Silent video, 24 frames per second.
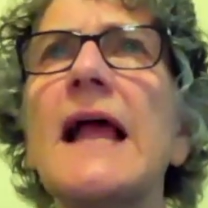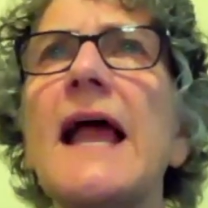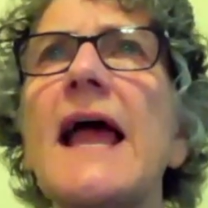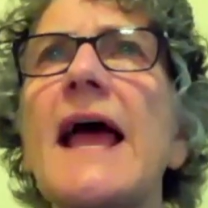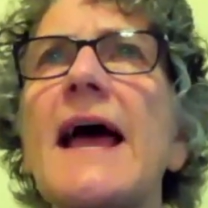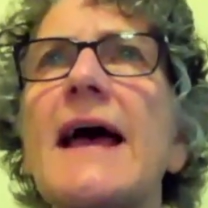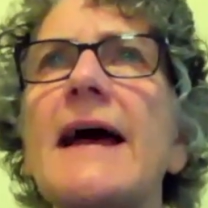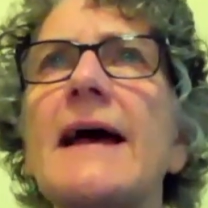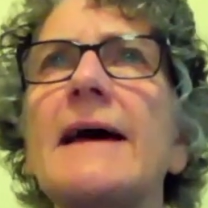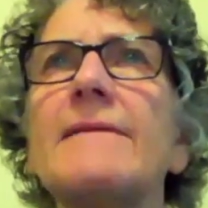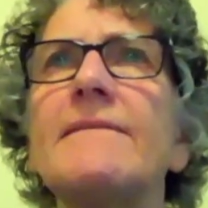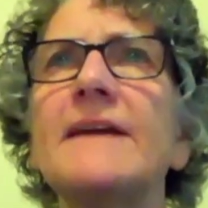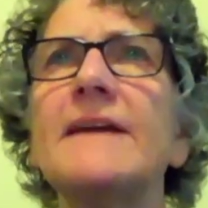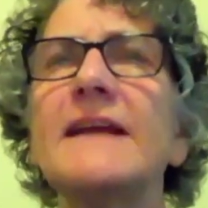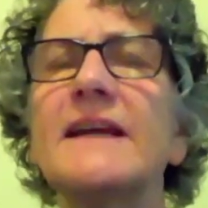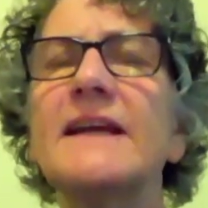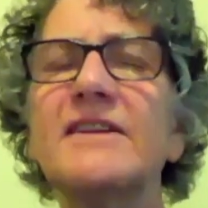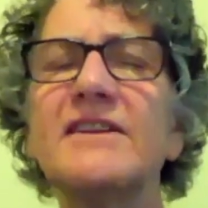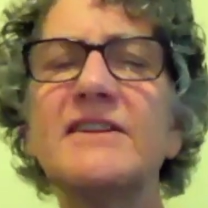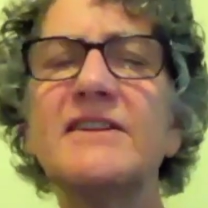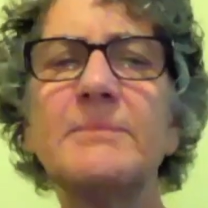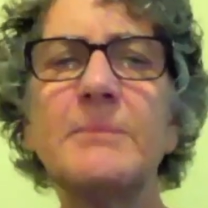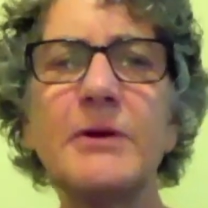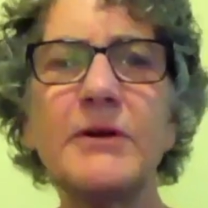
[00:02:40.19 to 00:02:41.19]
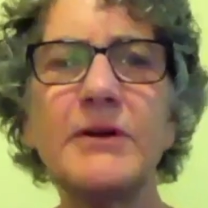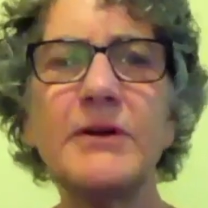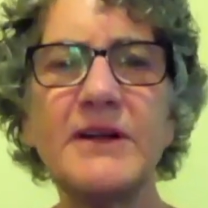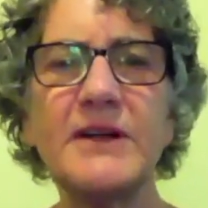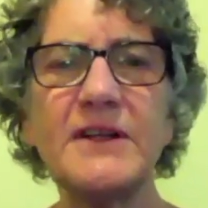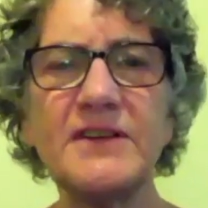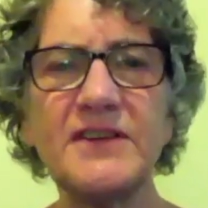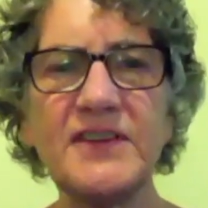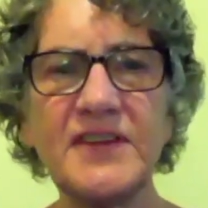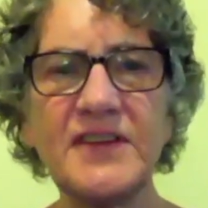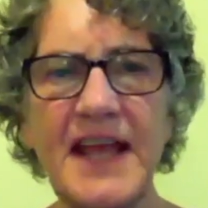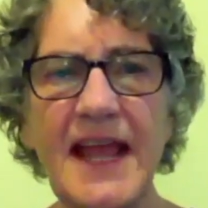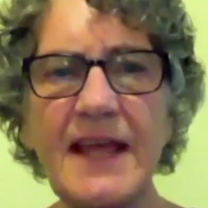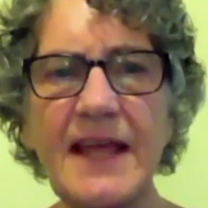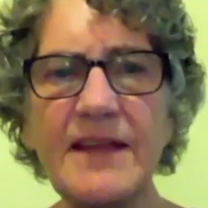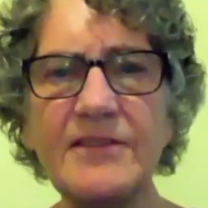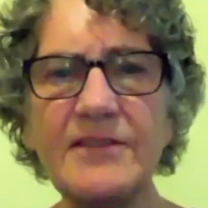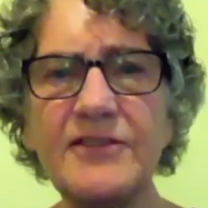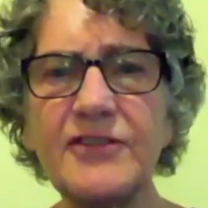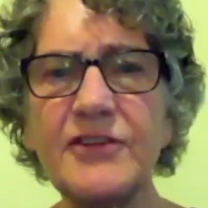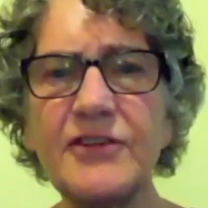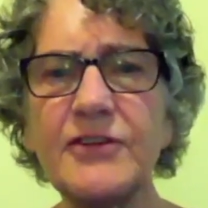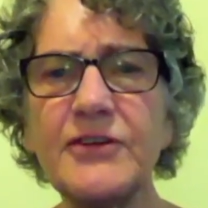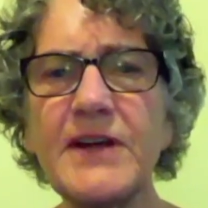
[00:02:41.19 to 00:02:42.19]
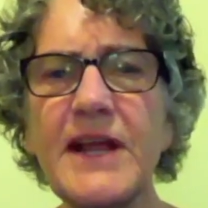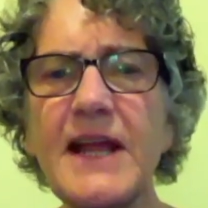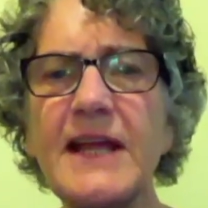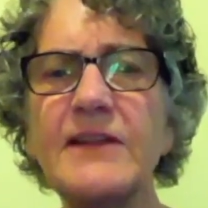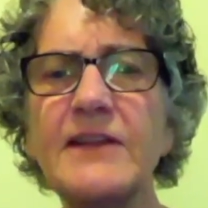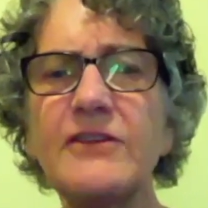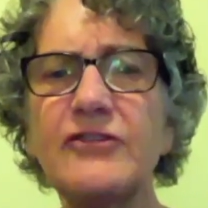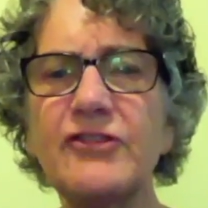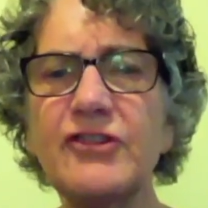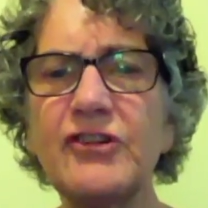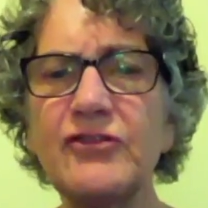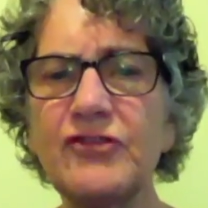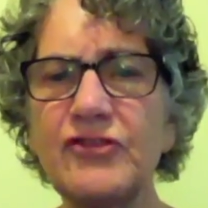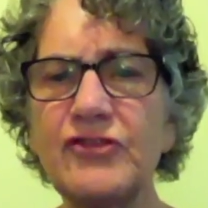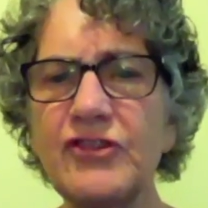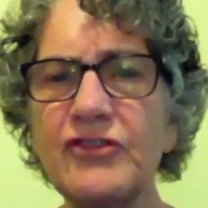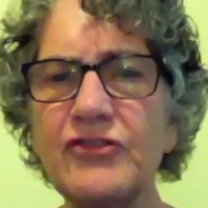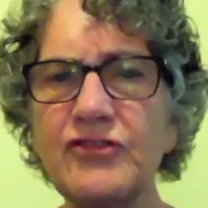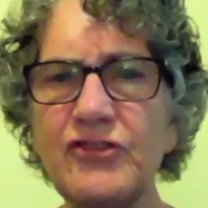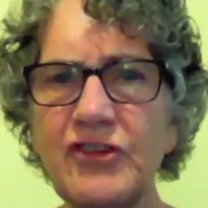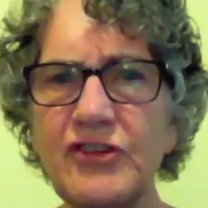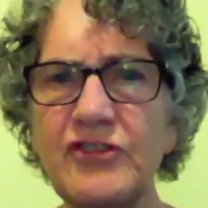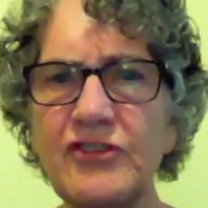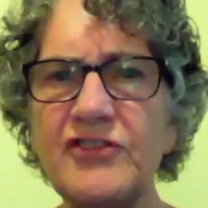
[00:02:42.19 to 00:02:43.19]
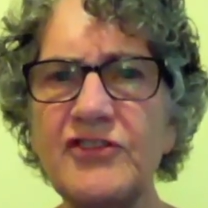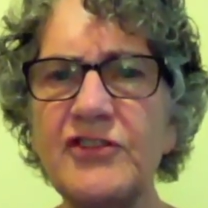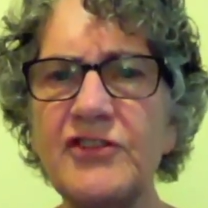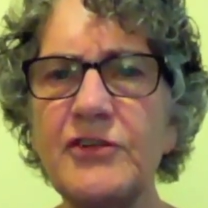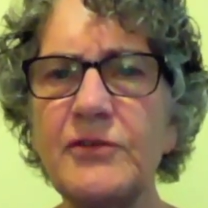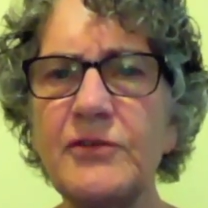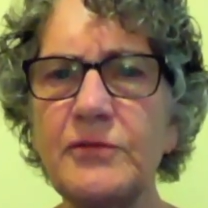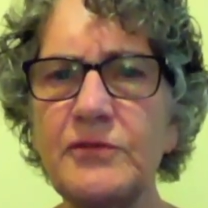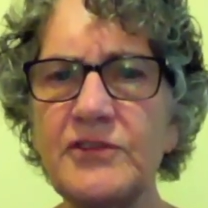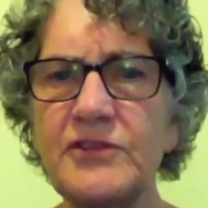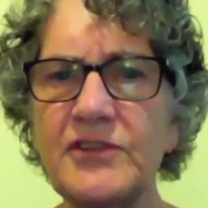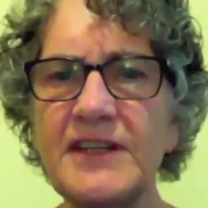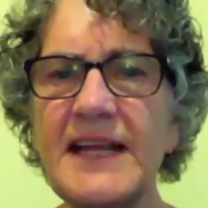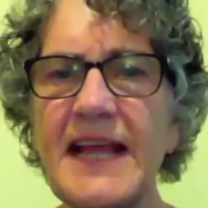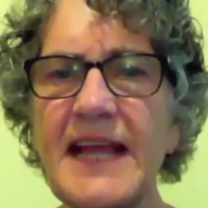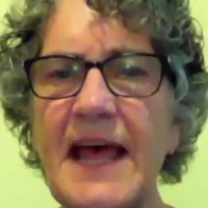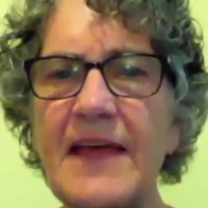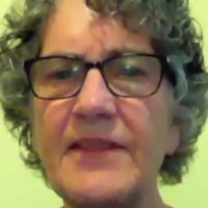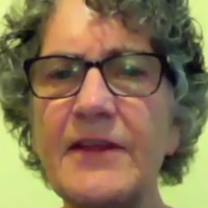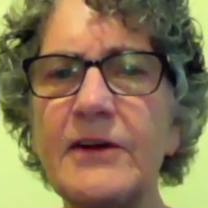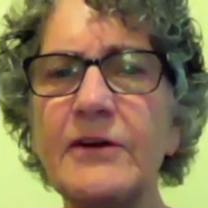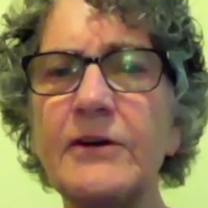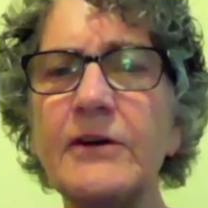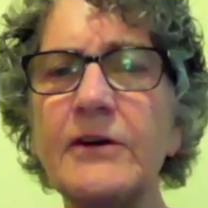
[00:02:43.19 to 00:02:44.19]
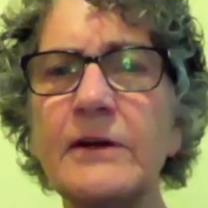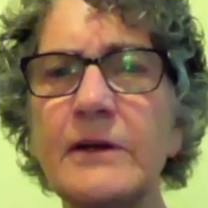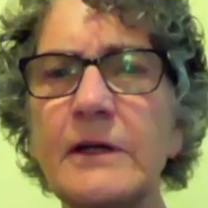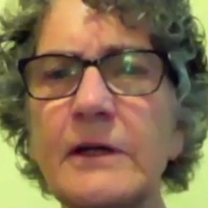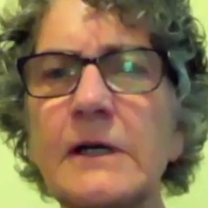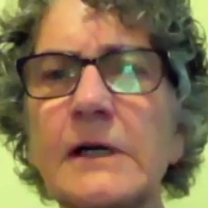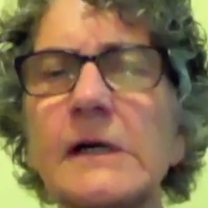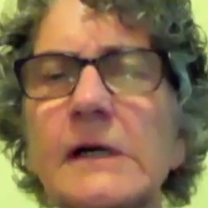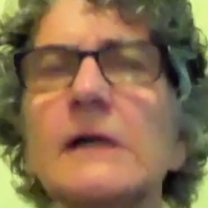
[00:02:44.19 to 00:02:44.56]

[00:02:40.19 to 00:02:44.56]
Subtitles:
have experienced cancer and Jin Shin Jyustu together.